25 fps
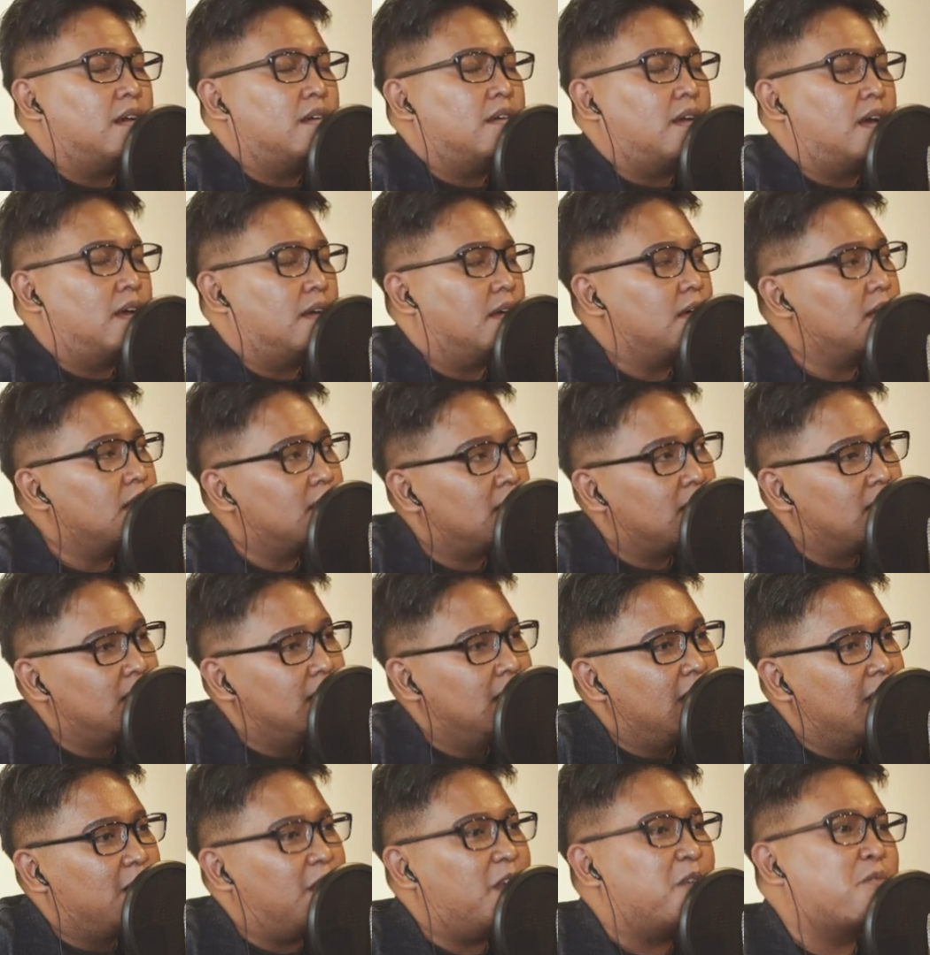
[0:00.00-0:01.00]
uh,
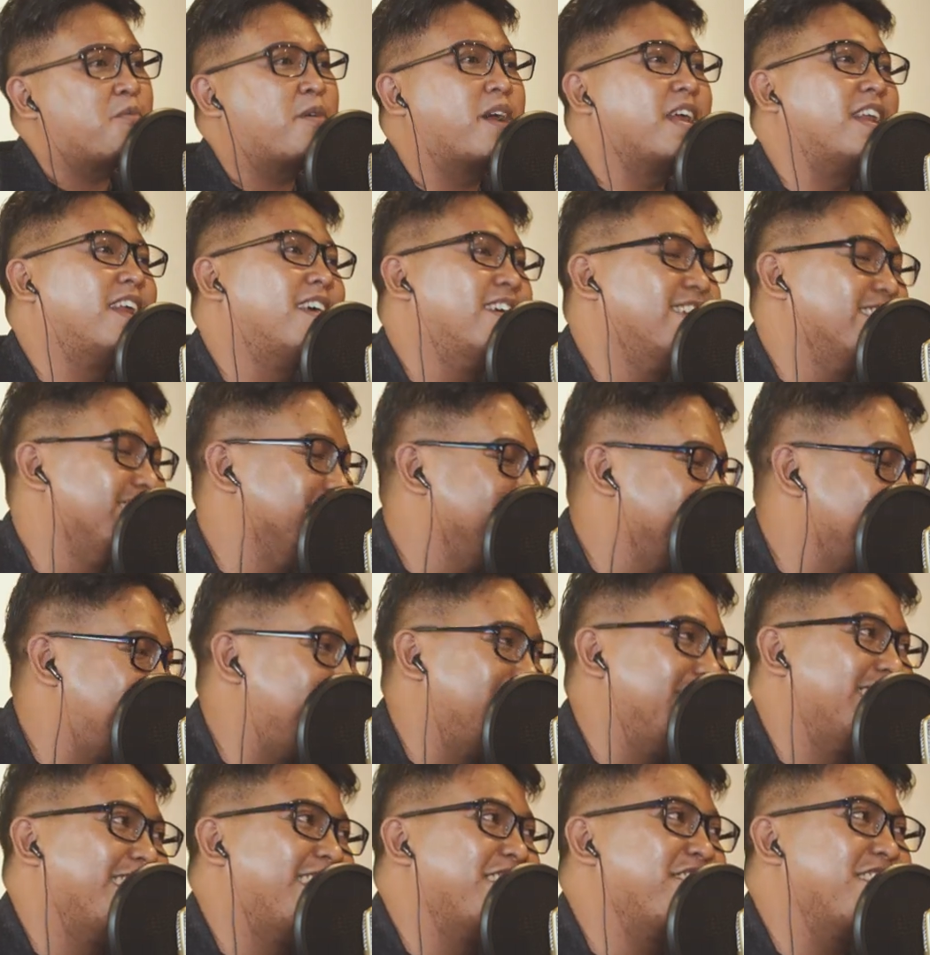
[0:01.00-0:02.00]
then when
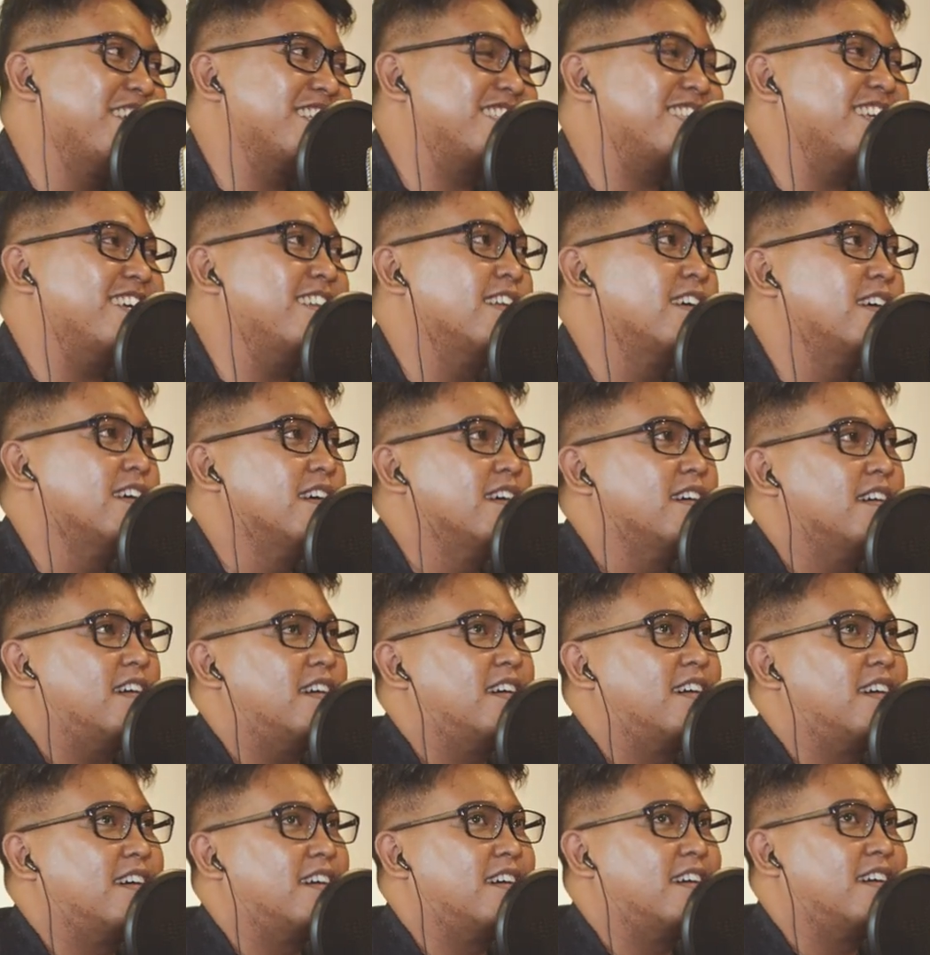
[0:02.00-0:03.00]
when Derek said
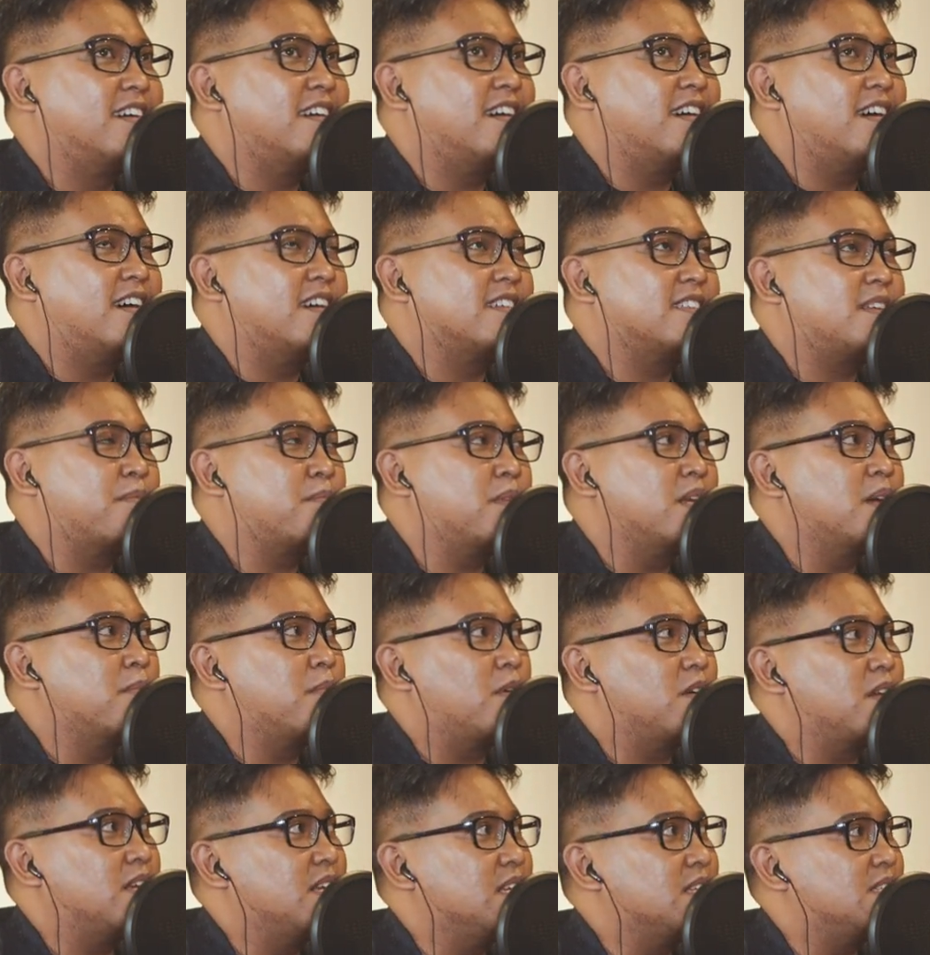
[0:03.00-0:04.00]
uh, uh, something
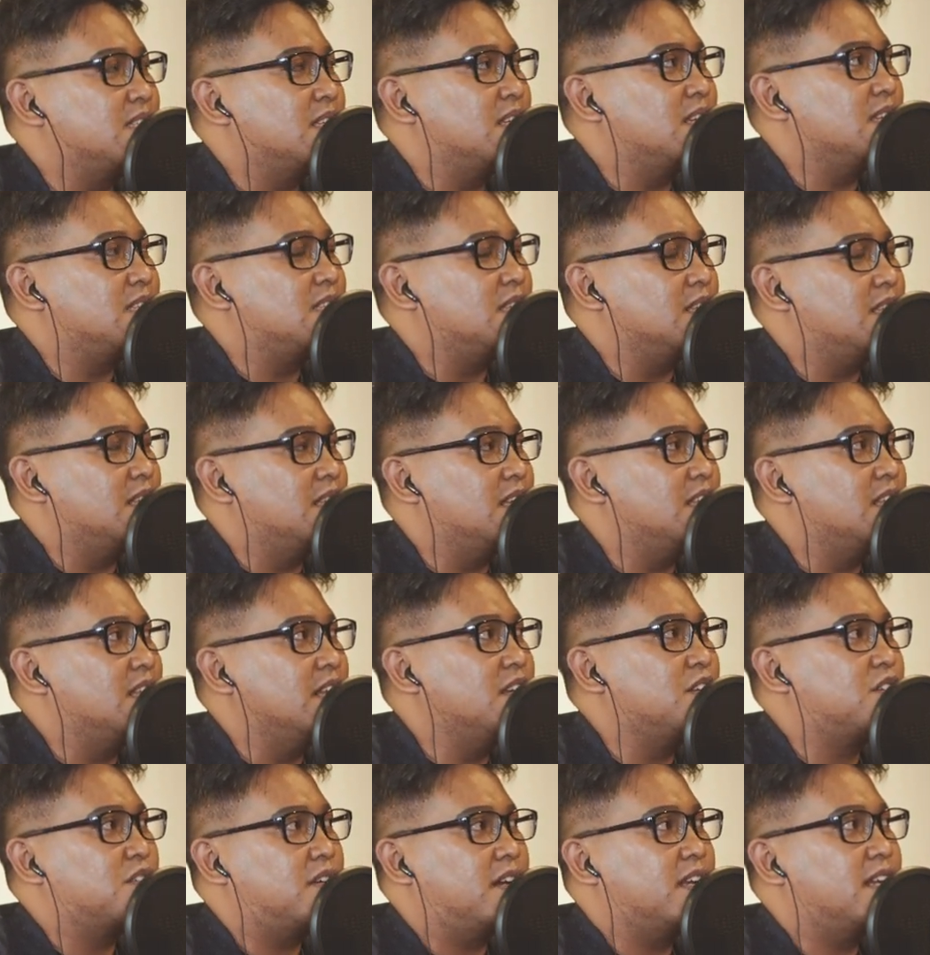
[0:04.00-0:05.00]
about his his
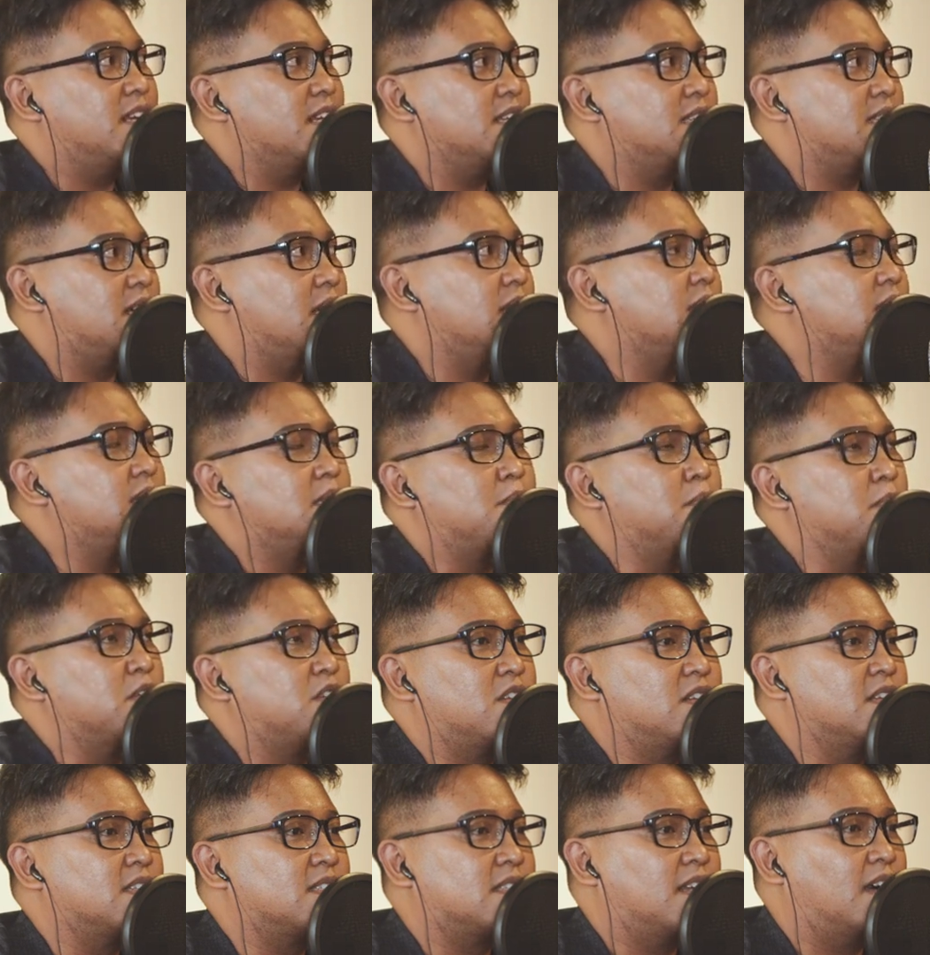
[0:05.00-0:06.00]
dish, right? And he's like, "This is
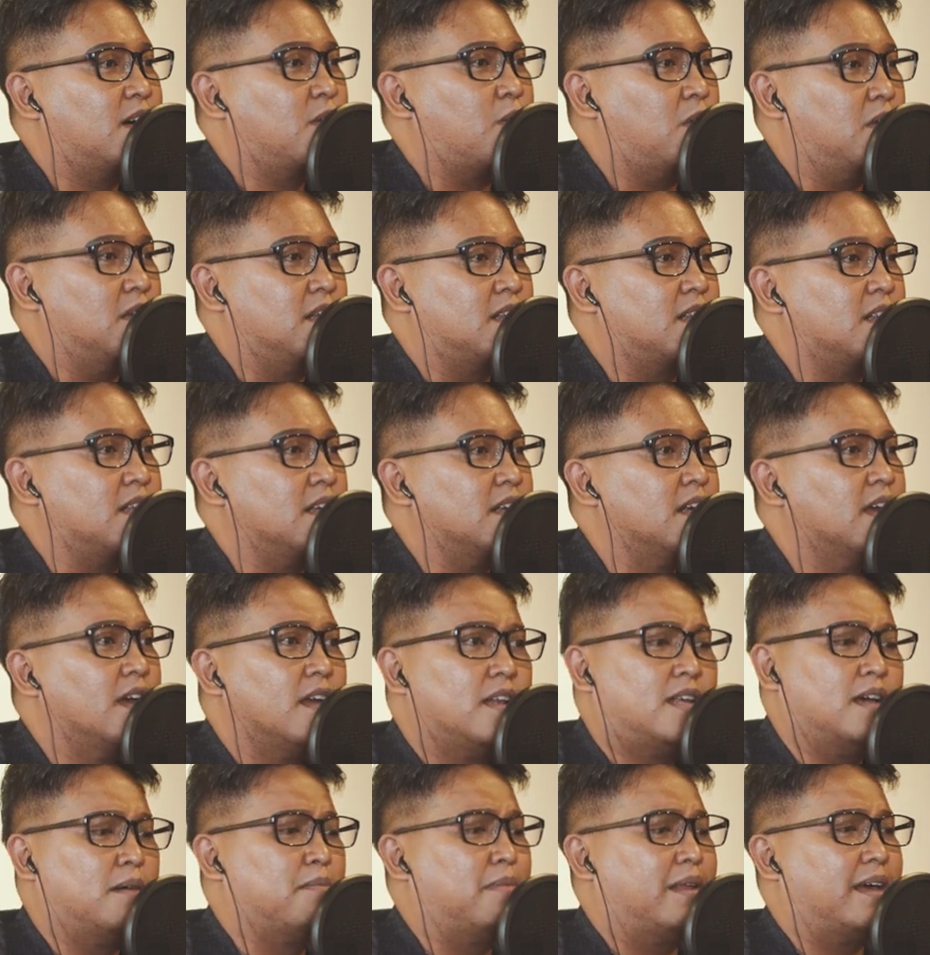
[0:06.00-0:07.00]
Michelin star quality."
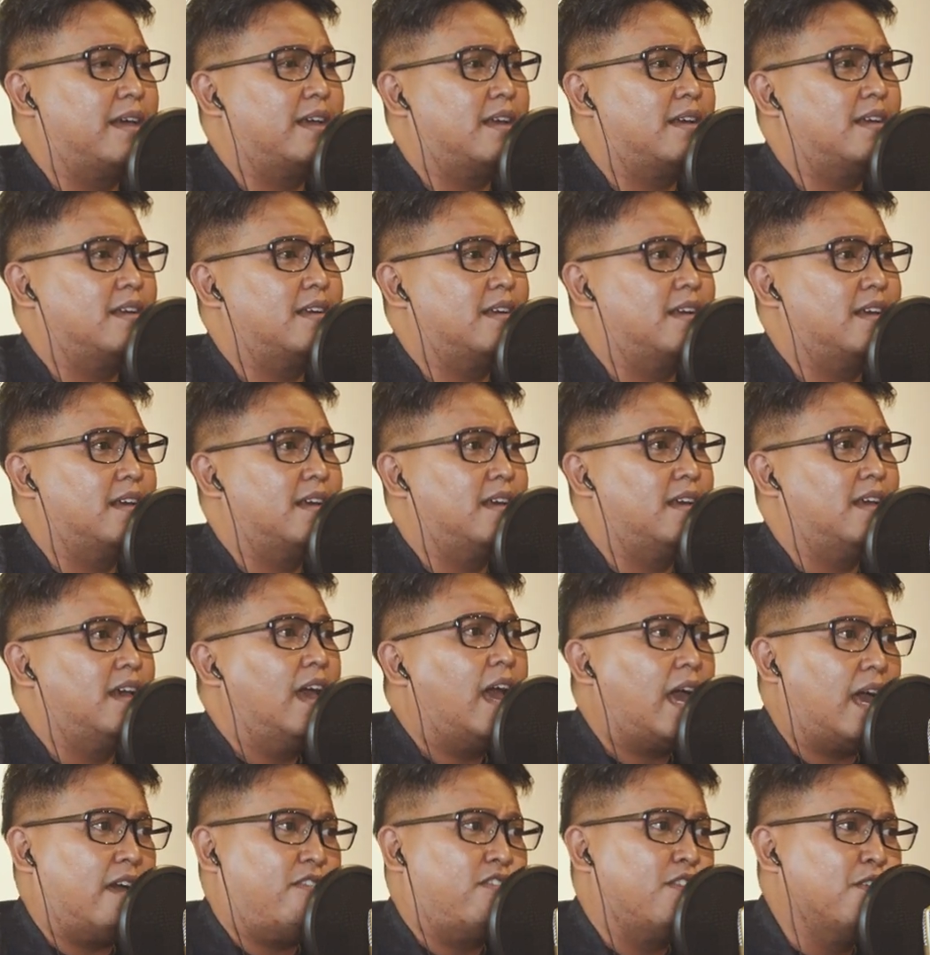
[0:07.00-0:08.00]
I'm like,
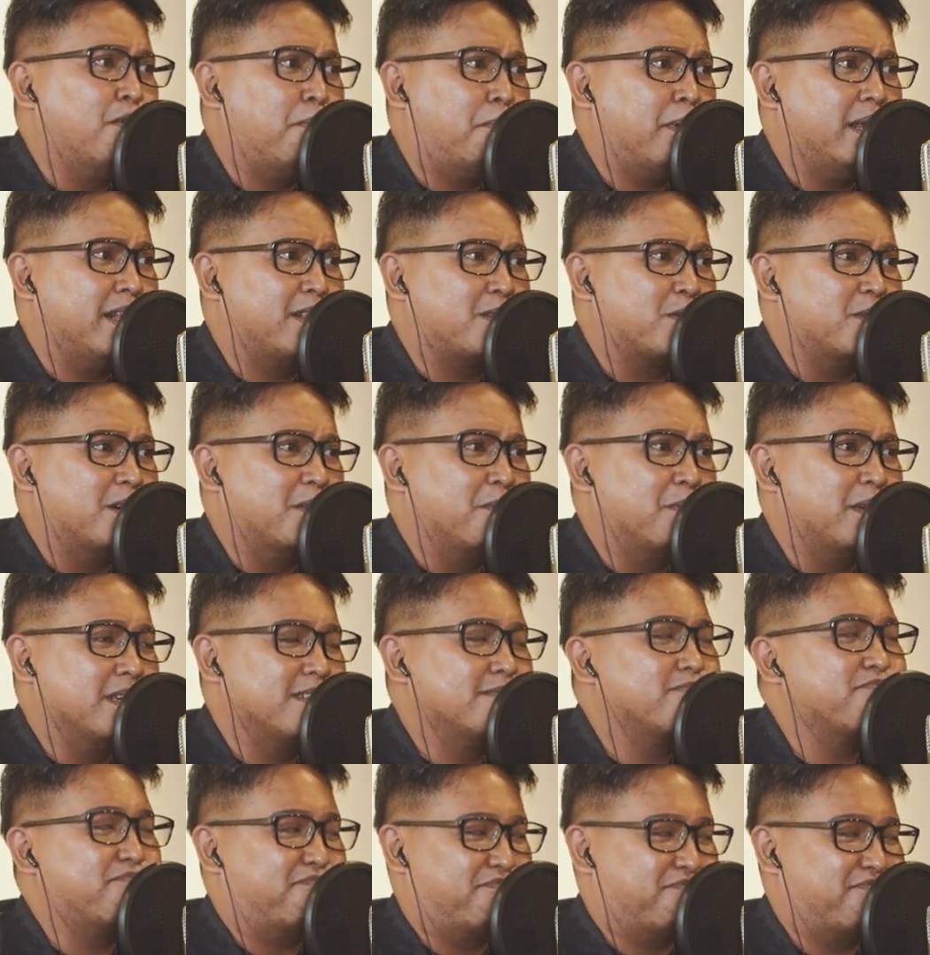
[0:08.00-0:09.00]
"Have you been to a mi
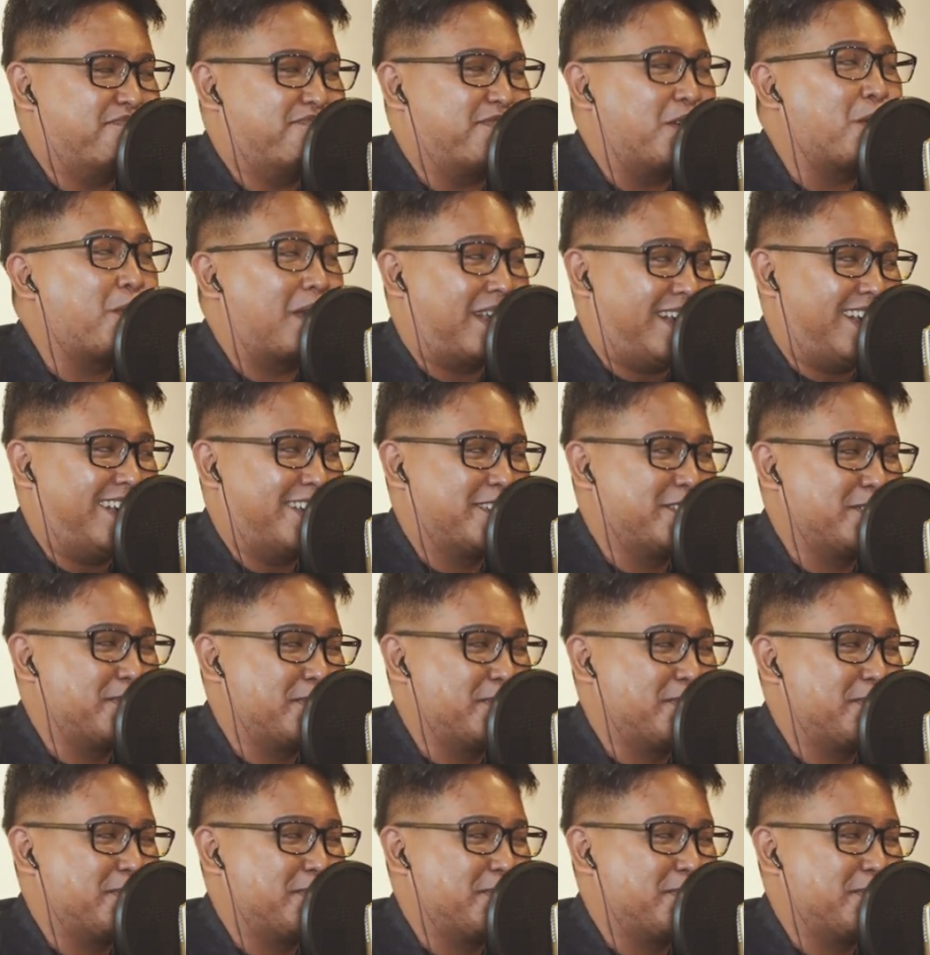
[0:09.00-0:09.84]
okay?"